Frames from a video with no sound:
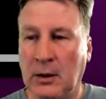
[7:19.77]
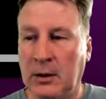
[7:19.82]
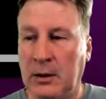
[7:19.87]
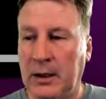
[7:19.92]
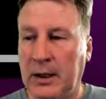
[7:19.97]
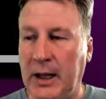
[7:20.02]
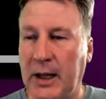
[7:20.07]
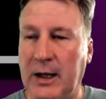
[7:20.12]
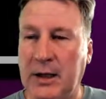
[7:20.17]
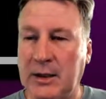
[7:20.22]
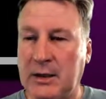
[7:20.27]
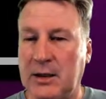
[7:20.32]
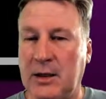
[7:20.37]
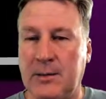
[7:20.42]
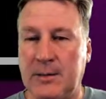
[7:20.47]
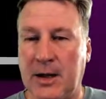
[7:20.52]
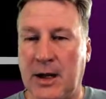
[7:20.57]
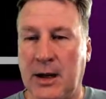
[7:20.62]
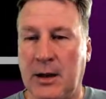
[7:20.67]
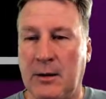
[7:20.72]
any
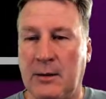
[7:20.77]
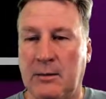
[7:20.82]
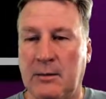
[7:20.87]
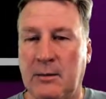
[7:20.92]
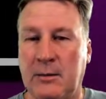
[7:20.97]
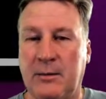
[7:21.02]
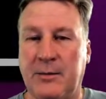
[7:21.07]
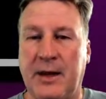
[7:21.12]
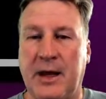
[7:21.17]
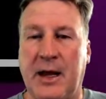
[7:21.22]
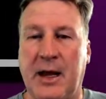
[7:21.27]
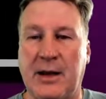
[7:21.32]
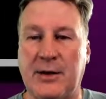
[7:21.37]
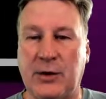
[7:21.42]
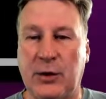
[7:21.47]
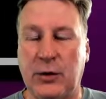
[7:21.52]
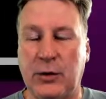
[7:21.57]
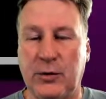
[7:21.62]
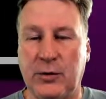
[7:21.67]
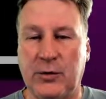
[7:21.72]
subnet that has a
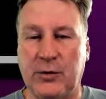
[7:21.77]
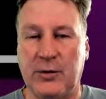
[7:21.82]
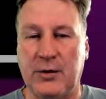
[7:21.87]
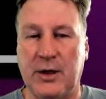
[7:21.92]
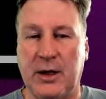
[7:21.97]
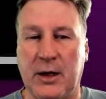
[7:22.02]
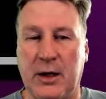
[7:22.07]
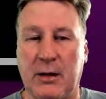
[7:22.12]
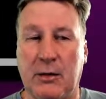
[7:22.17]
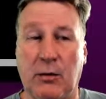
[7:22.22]
user in it